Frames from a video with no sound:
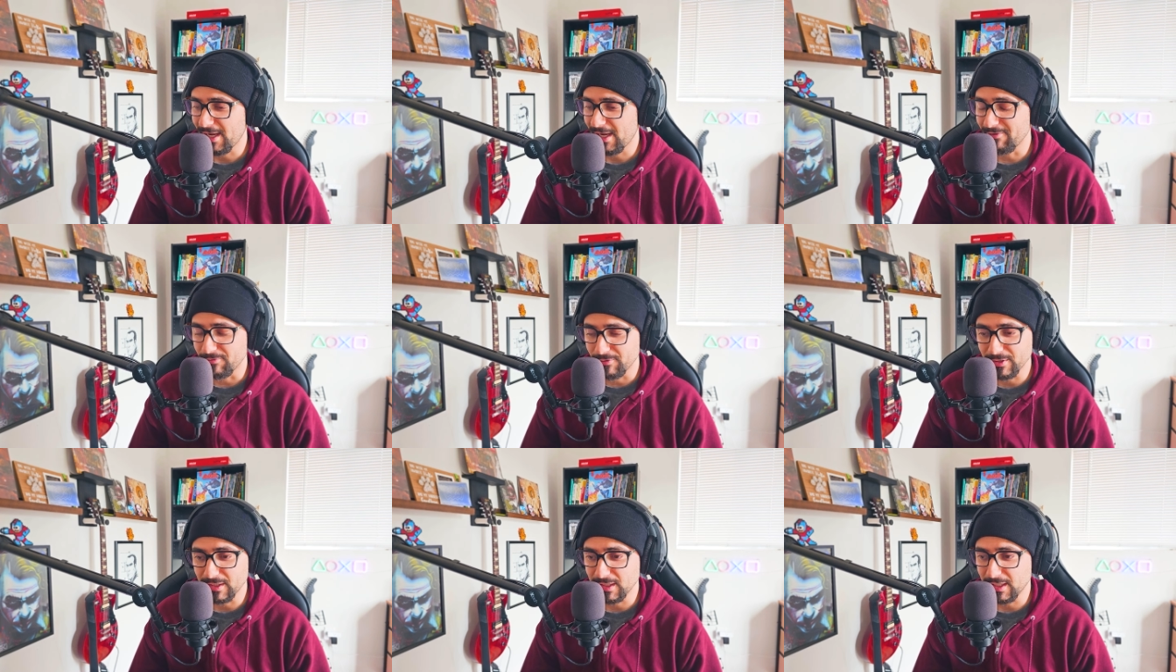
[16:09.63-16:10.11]
I
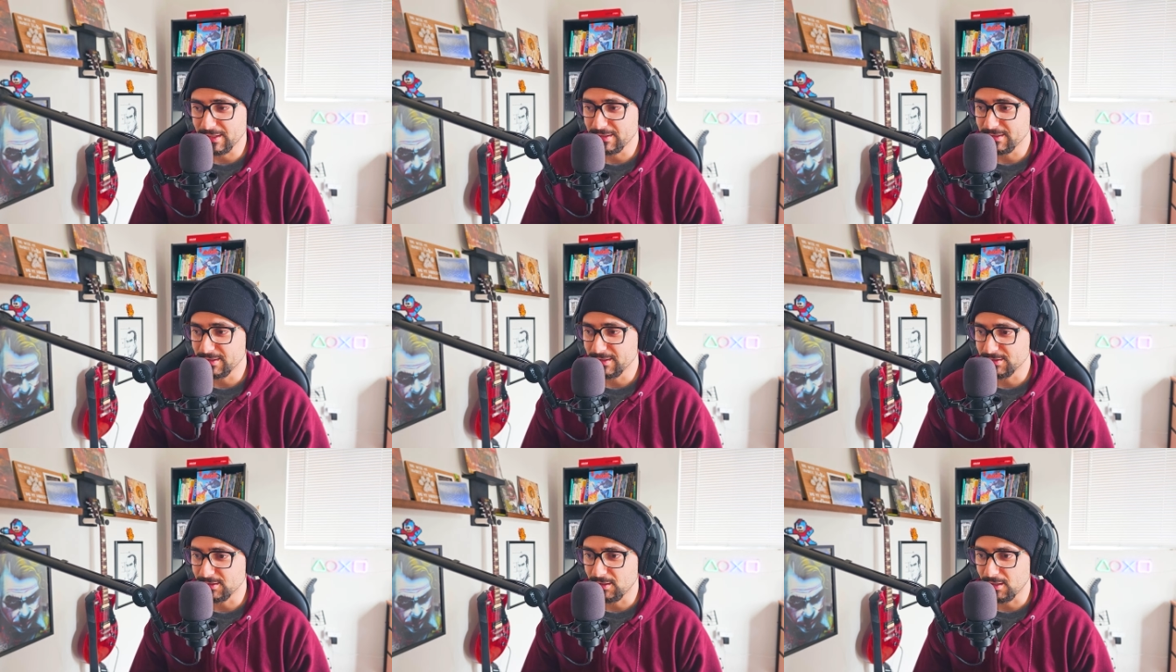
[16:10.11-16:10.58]
really like
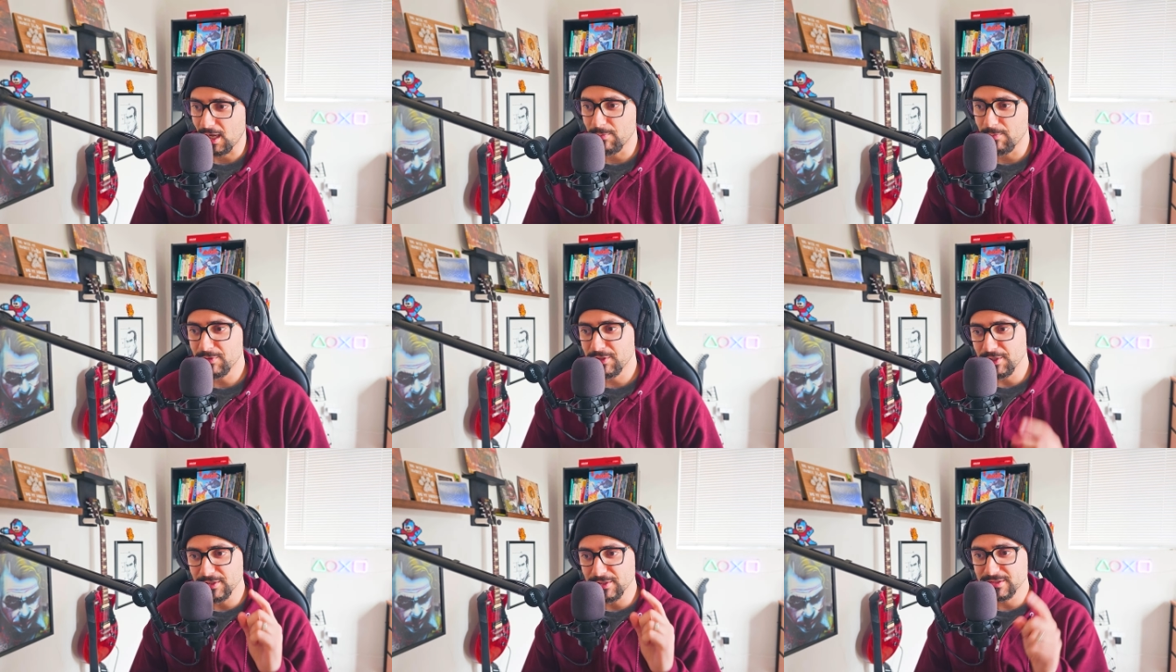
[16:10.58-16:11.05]
the song.
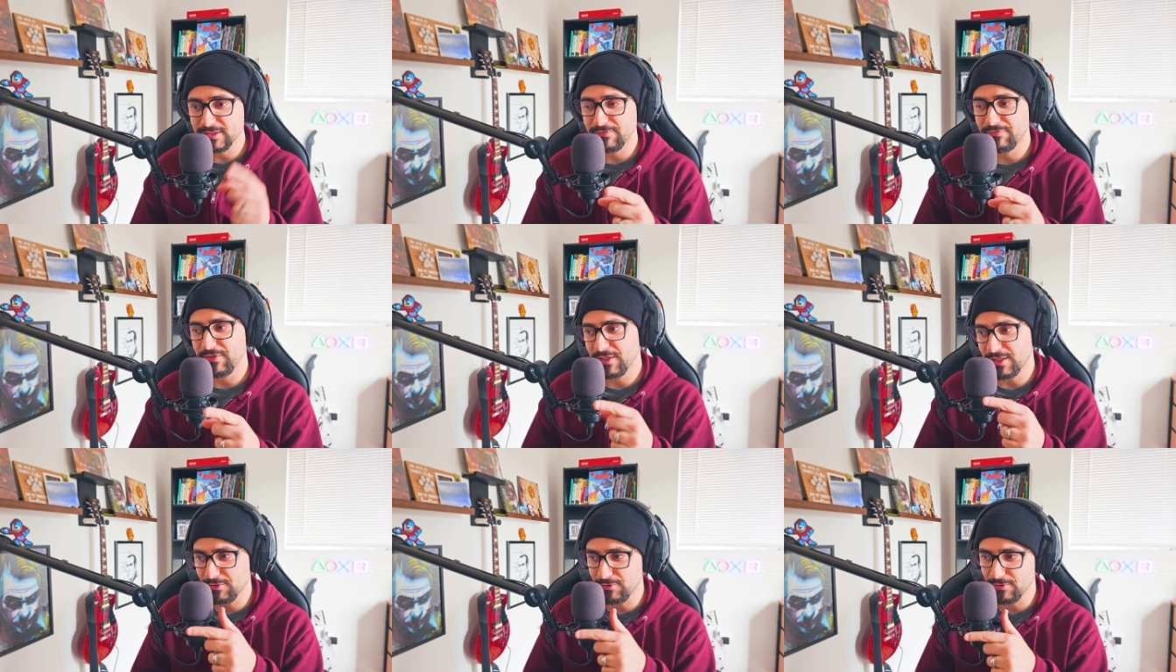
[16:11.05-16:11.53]
I'm curious
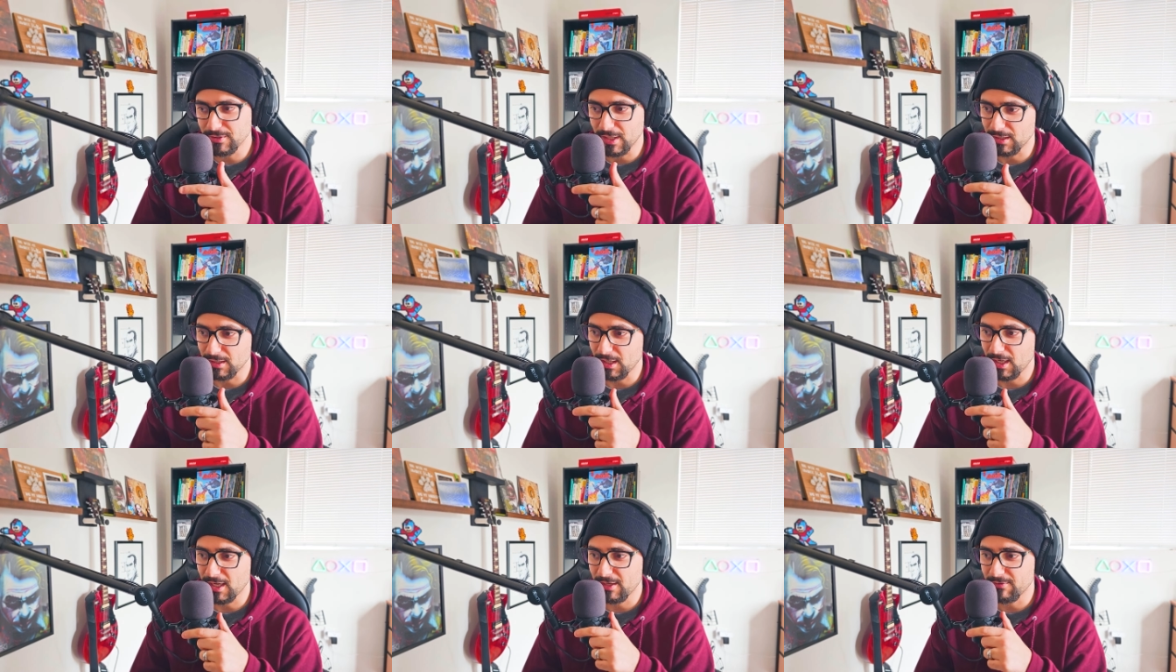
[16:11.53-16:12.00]
if he can do
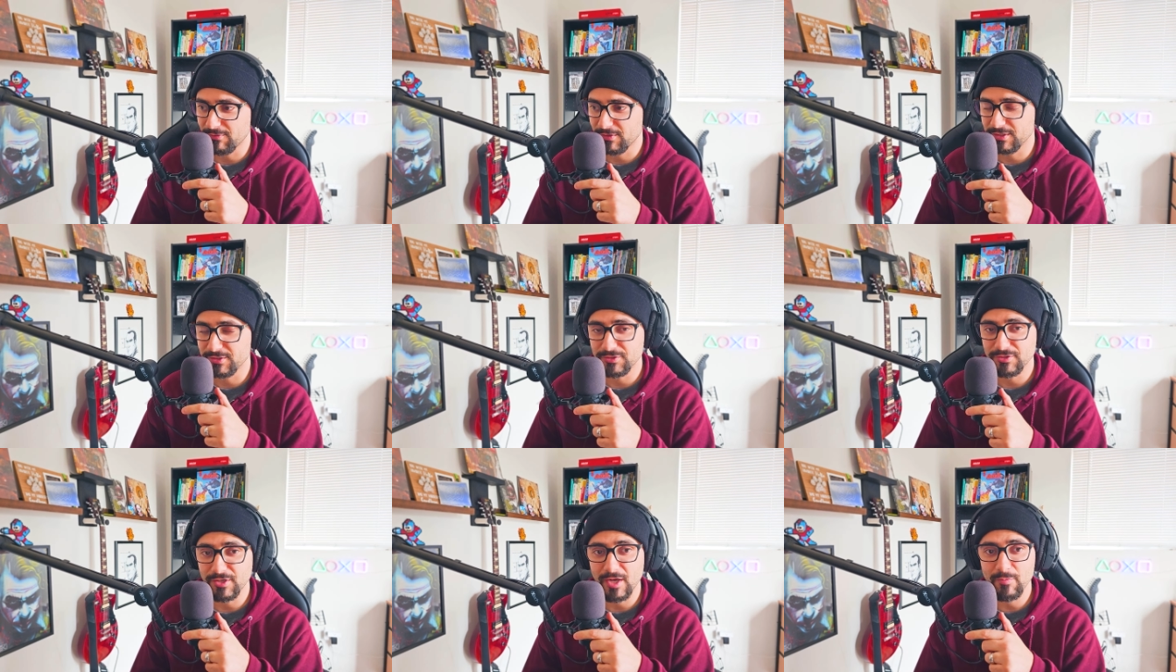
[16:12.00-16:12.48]
that live
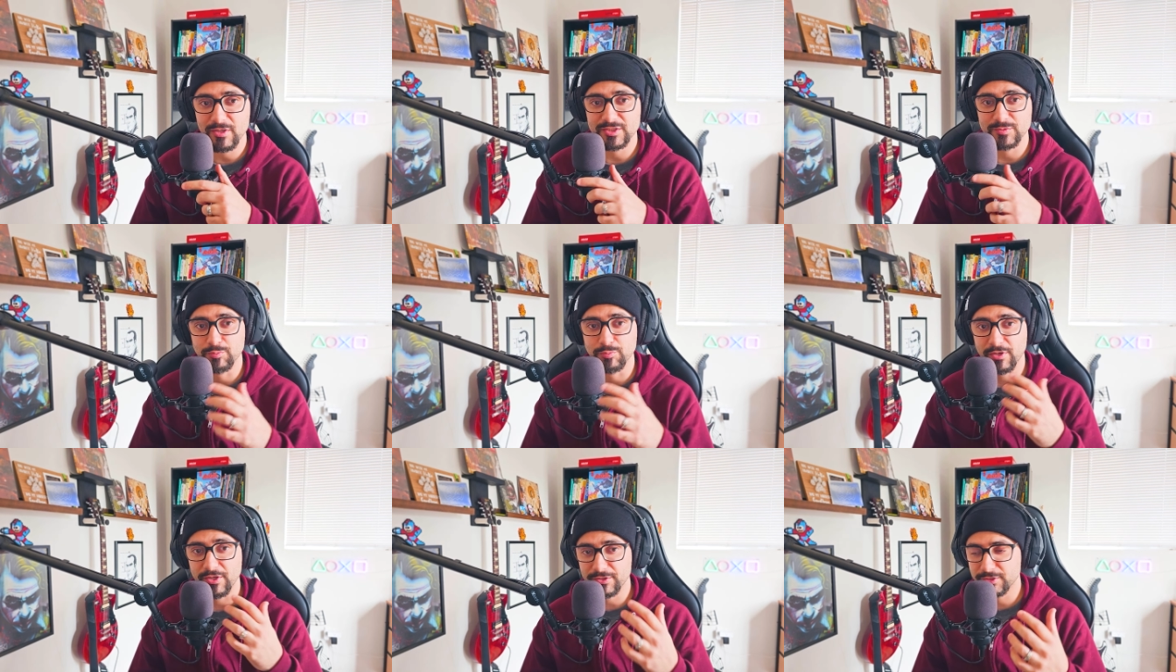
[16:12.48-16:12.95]
because you know how
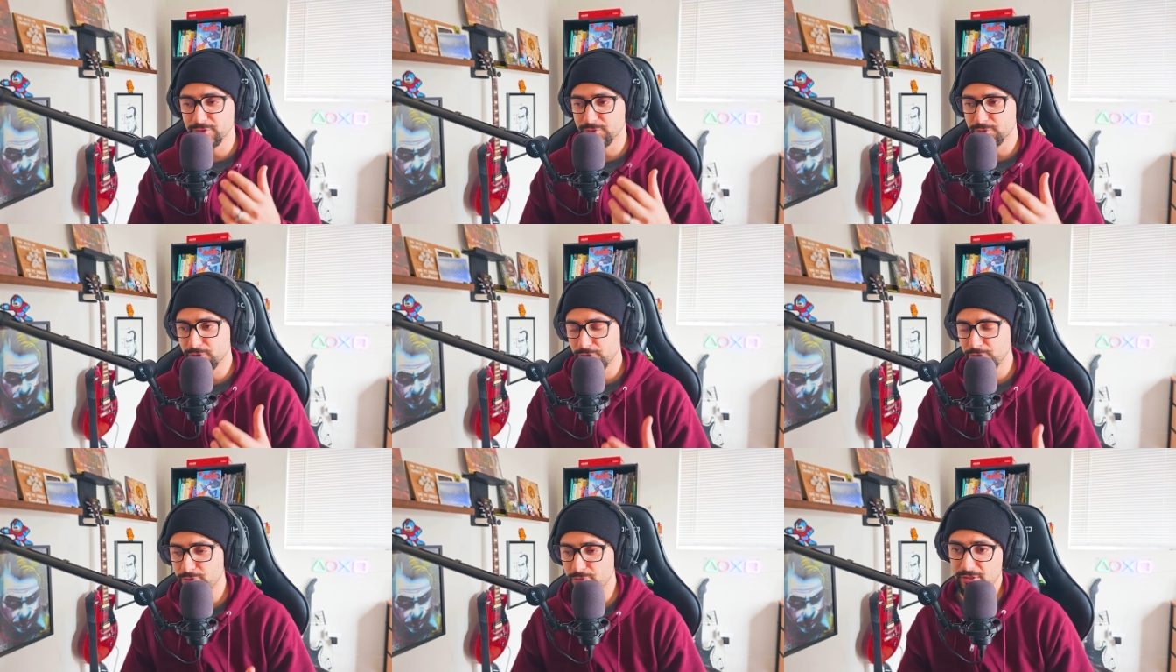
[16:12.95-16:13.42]
much breath
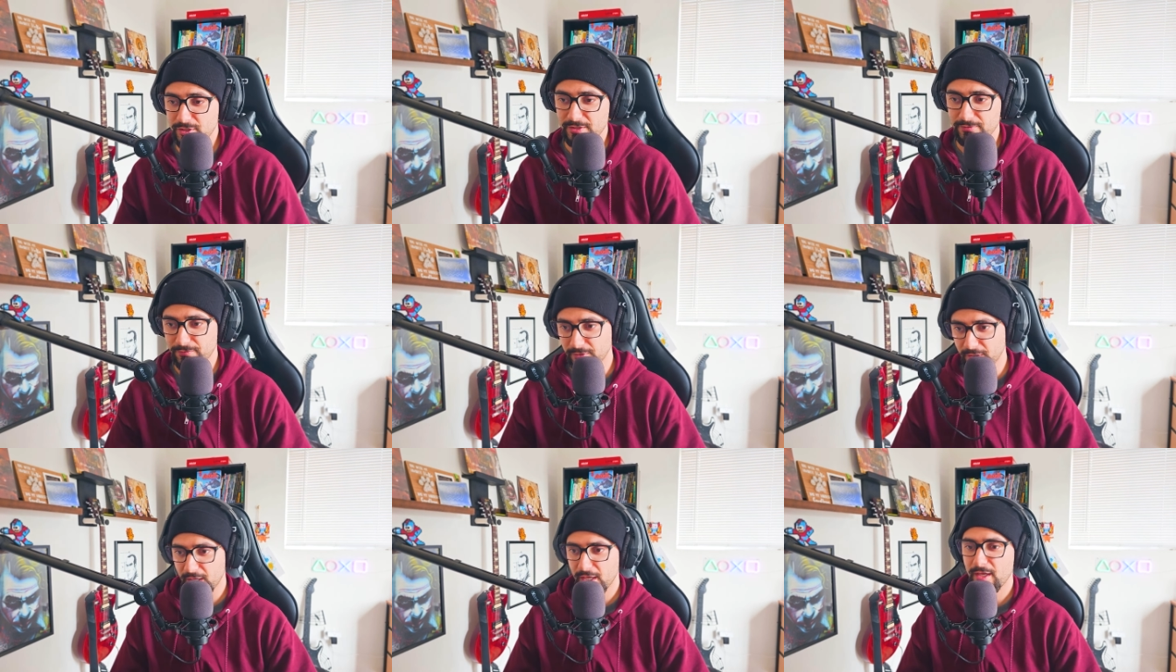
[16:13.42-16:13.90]
control you
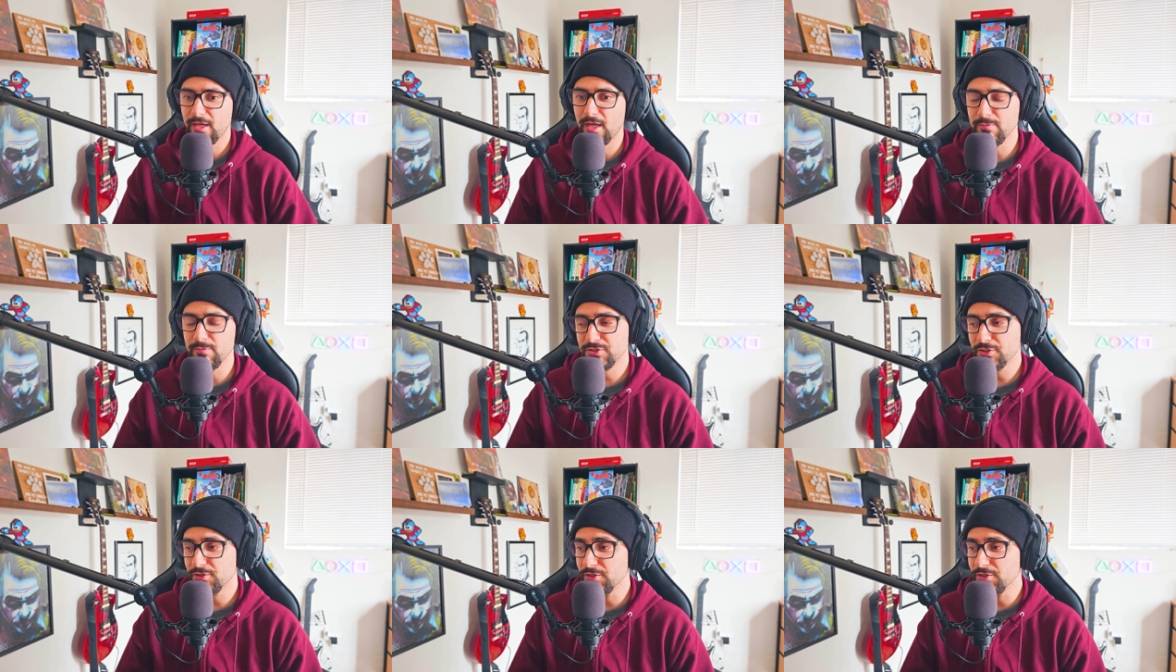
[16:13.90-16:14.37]
need for that.
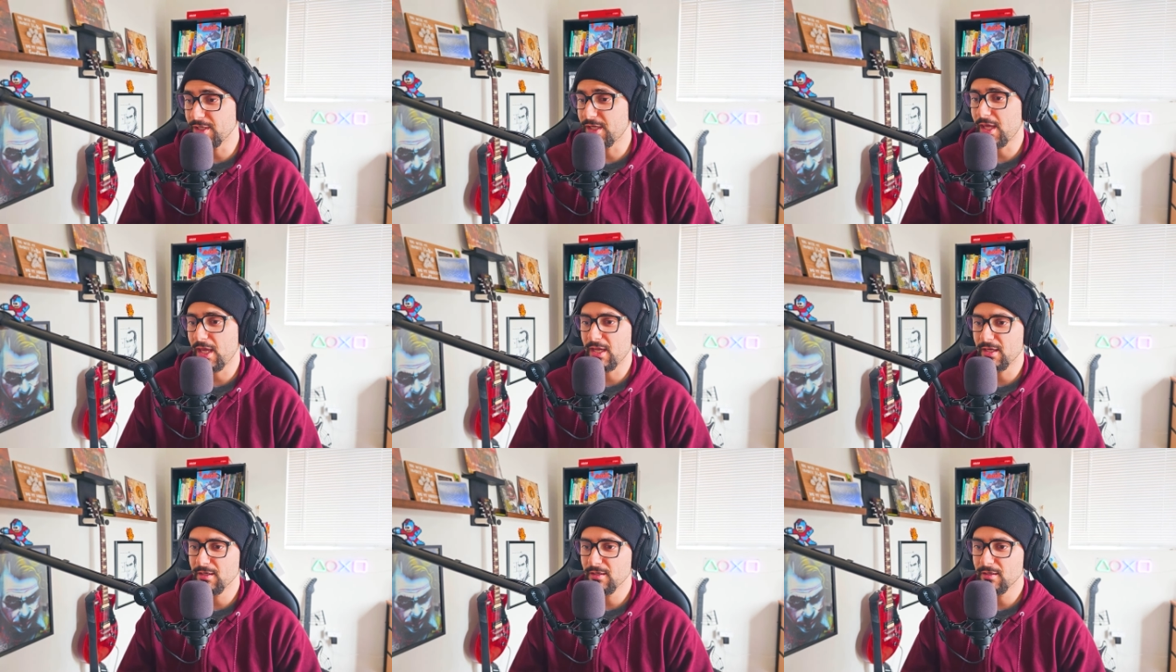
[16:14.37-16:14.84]
I'm sure he
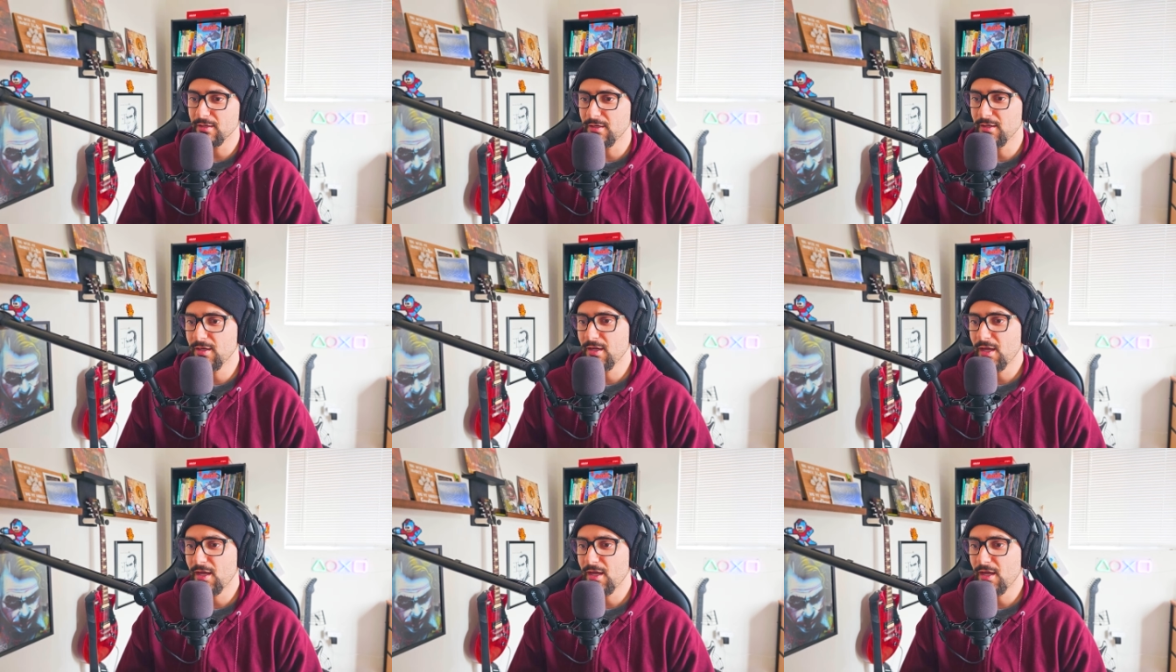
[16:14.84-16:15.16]
can.